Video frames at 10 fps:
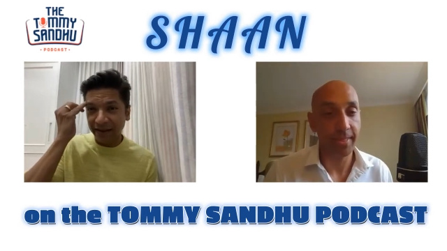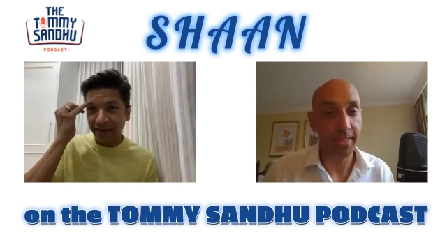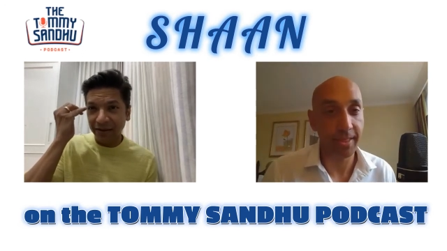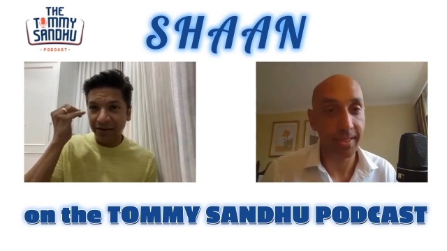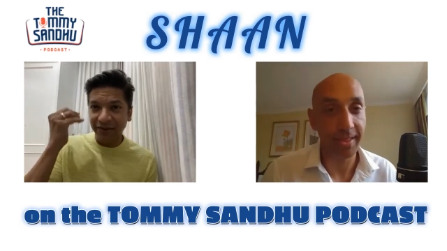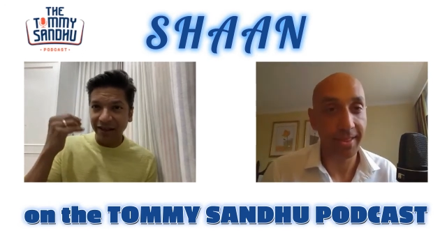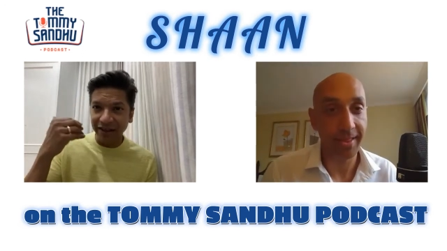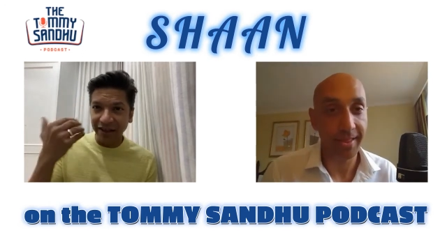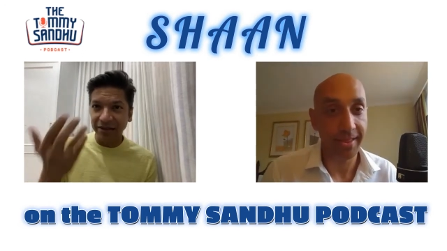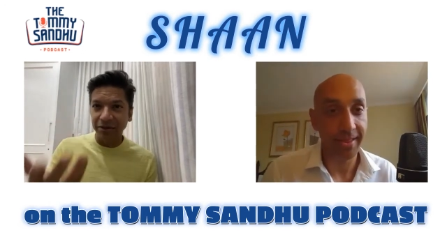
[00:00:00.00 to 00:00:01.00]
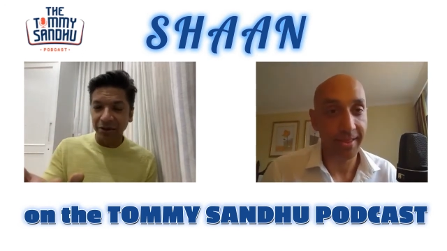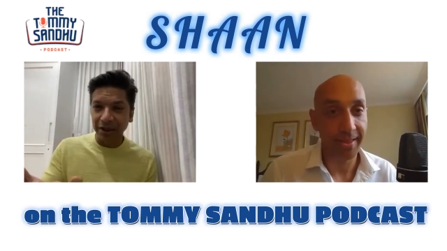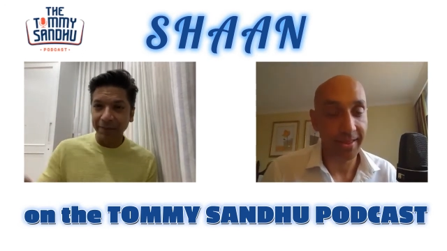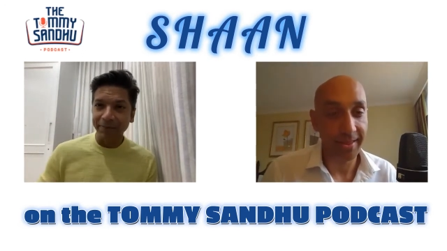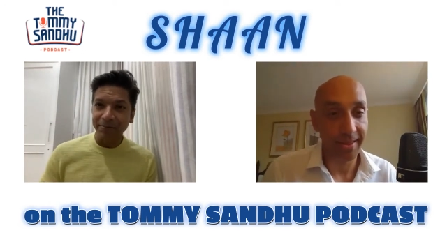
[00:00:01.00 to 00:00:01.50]
Speaker 1: and you know serenade to
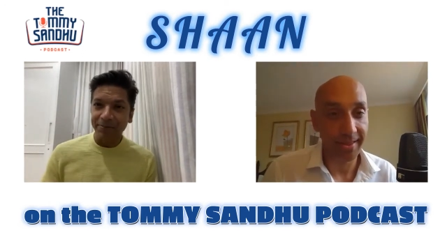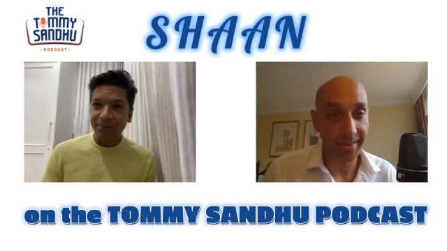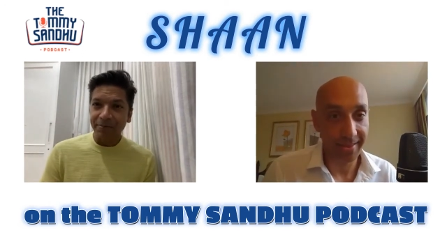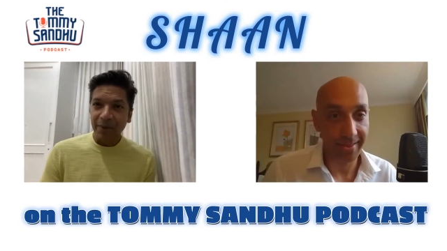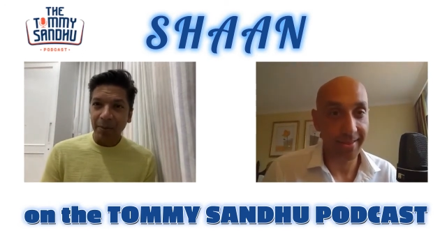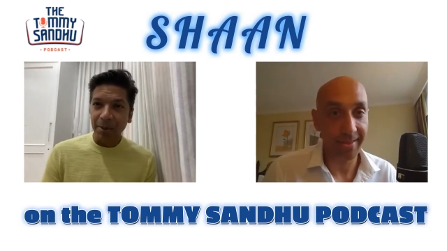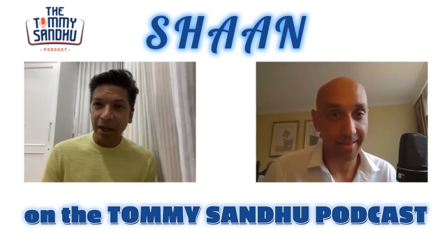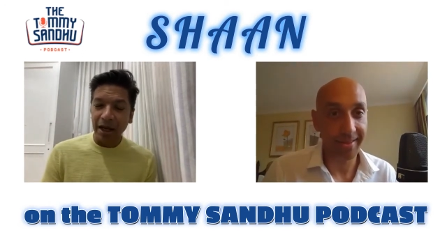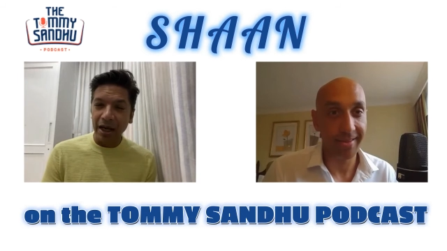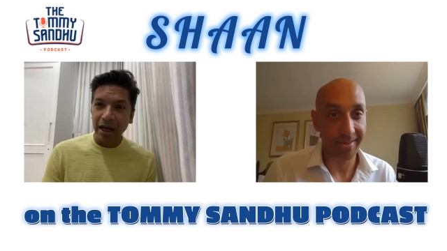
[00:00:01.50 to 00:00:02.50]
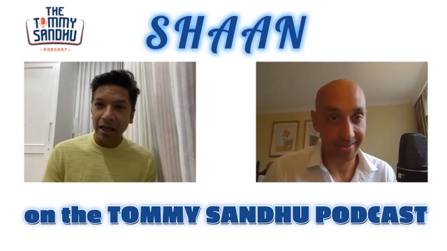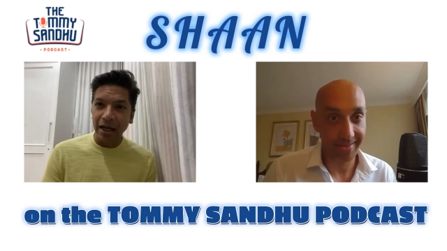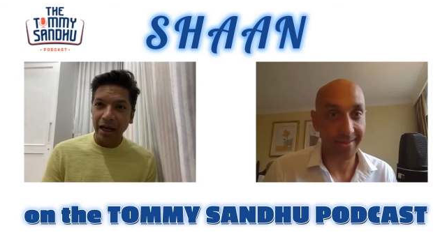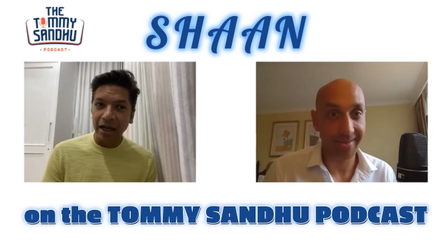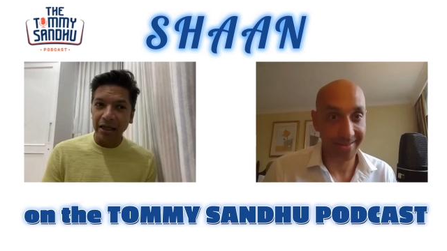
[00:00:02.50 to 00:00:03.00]
her but
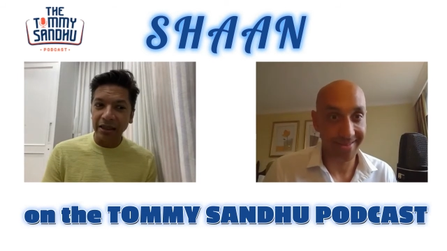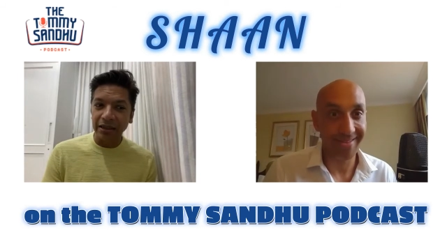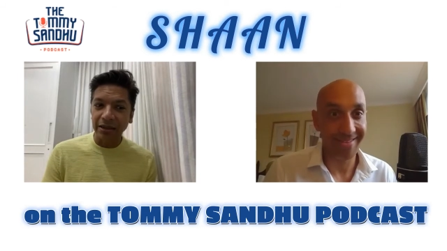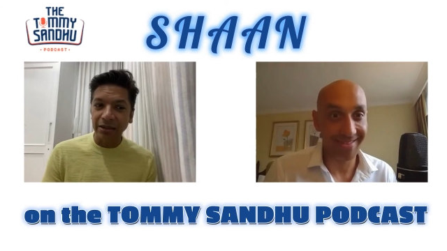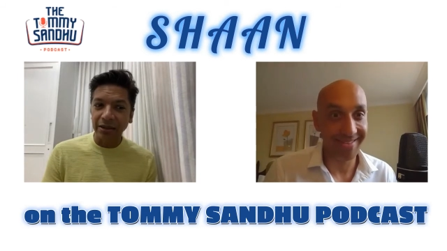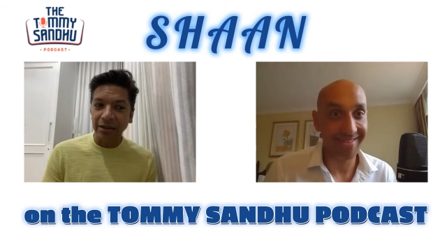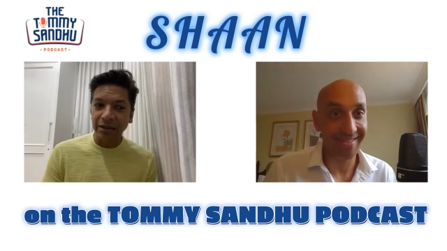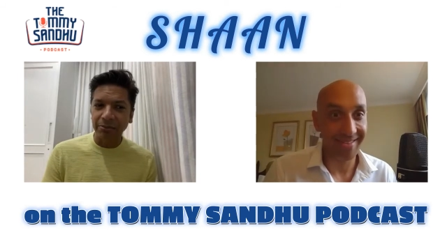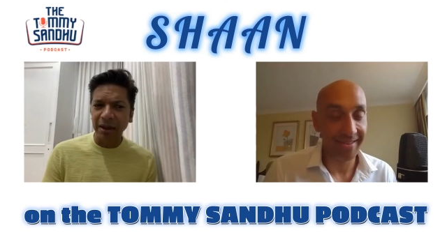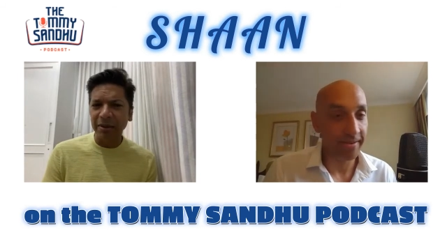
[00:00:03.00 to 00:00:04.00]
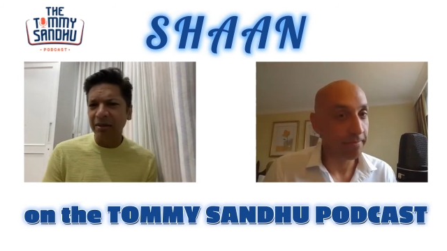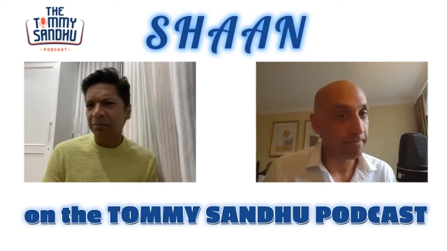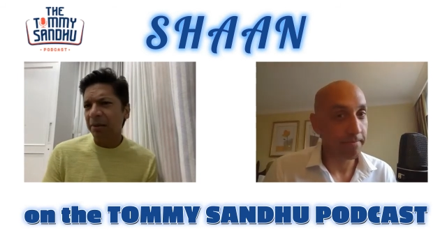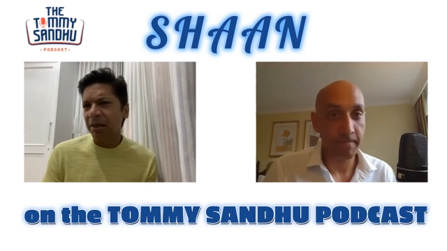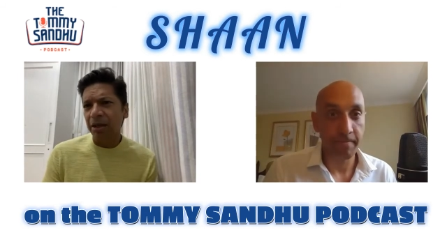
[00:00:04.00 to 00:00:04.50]
I maybe
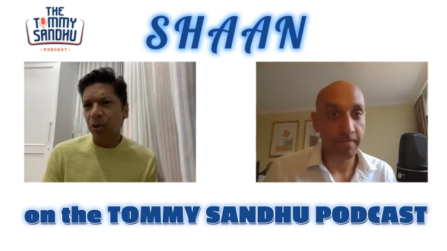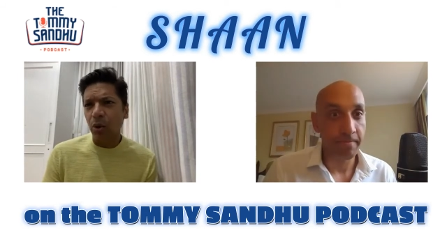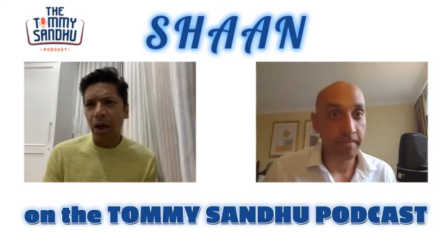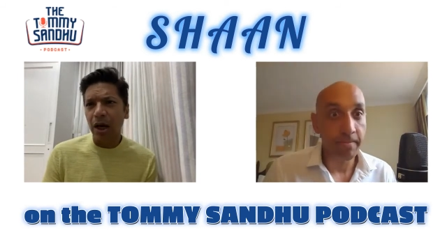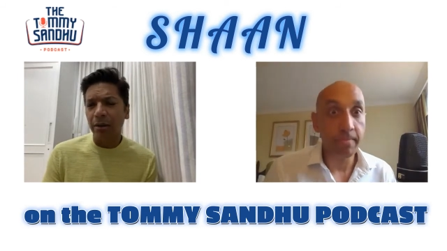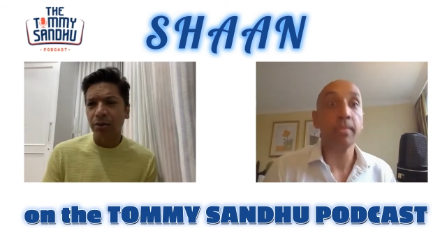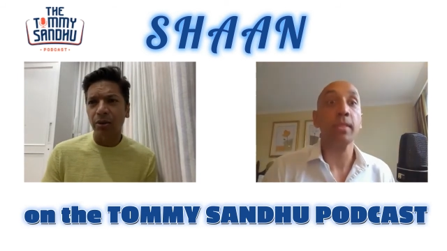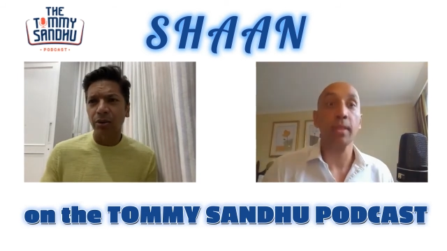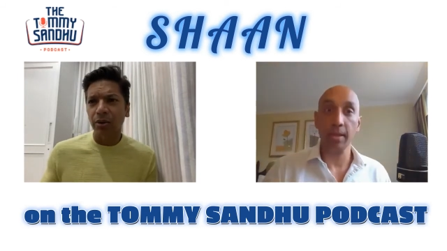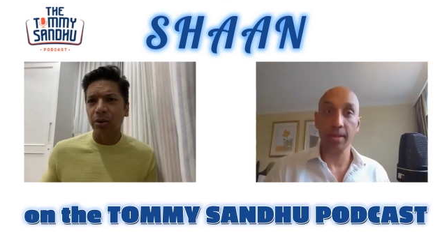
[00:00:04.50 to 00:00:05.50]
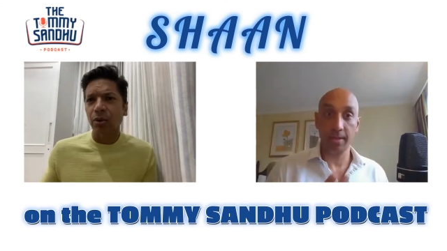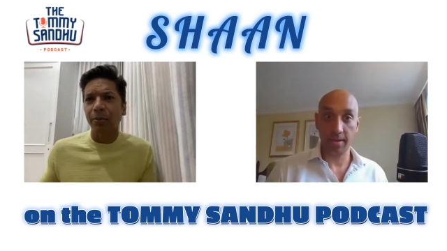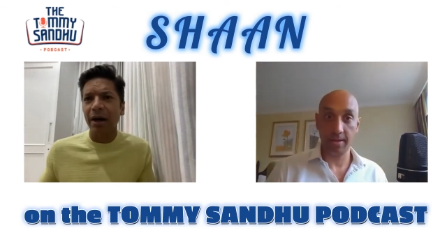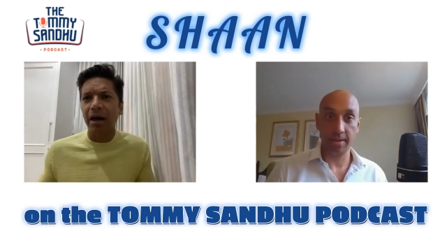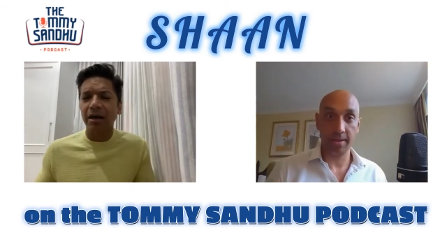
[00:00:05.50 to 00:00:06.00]
maybe a no ha, no no no
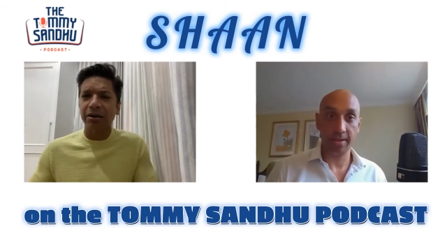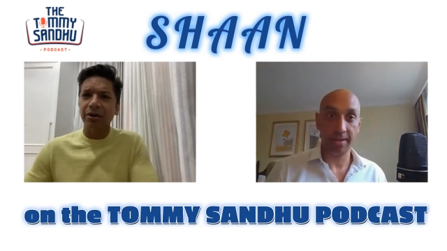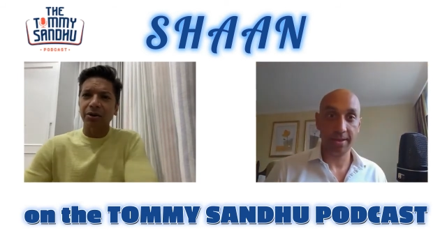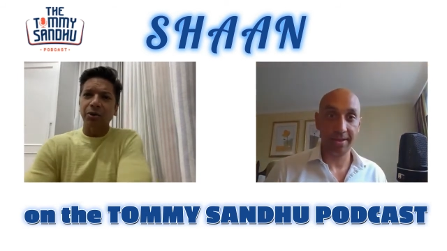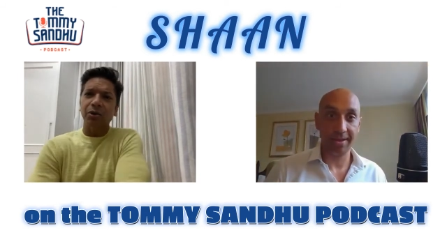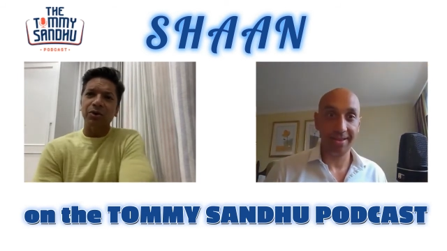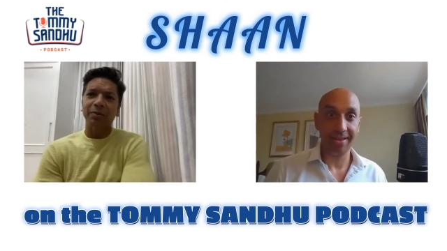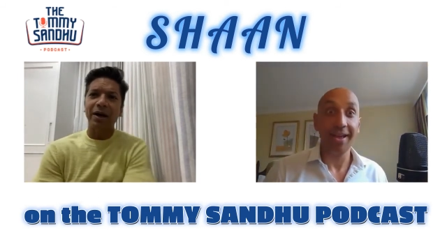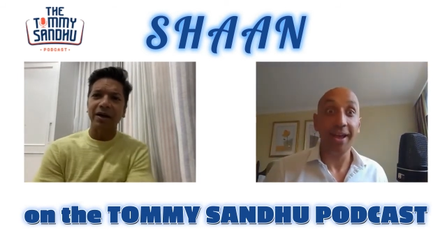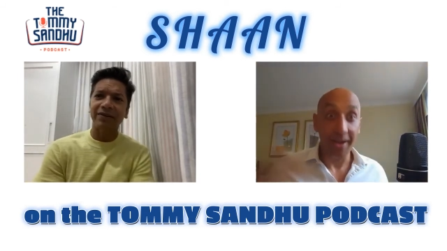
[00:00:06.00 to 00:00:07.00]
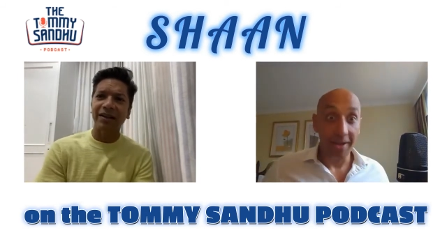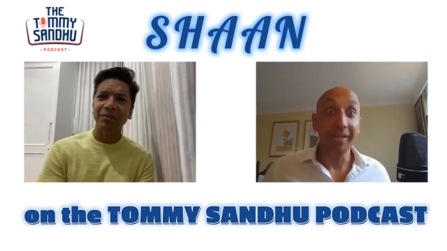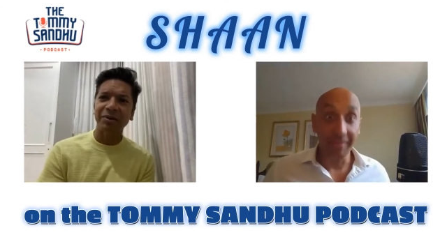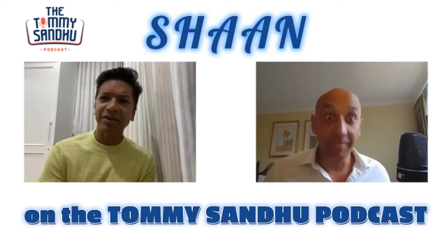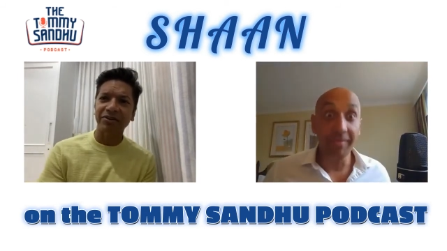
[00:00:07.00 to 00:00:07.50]
bar you know no holds bar
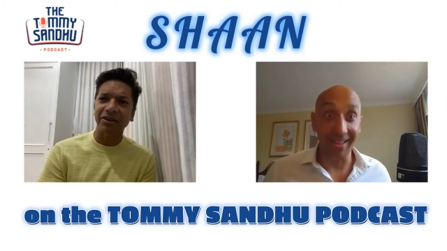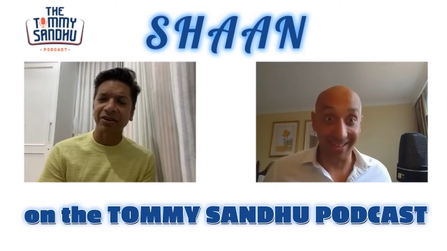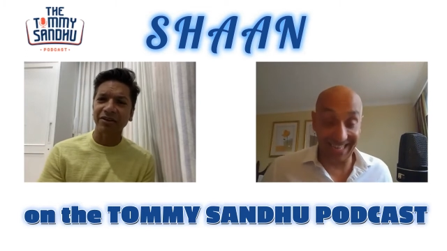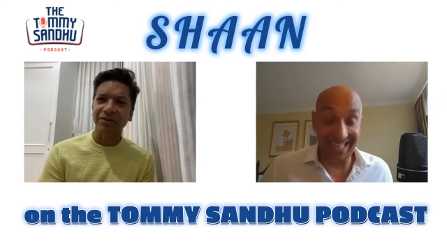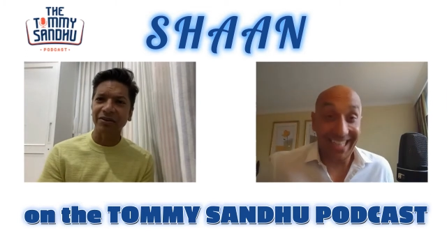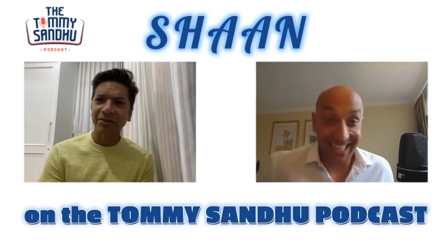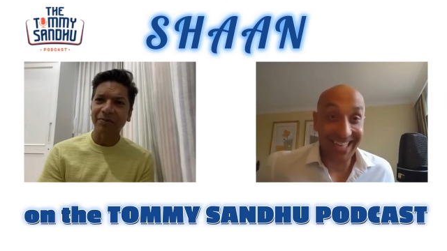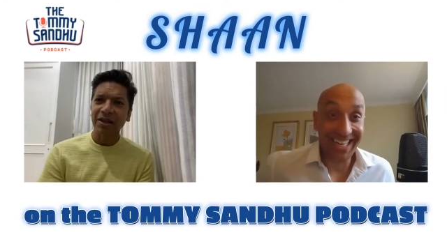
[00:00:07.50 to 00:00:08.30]
celebration you uh, know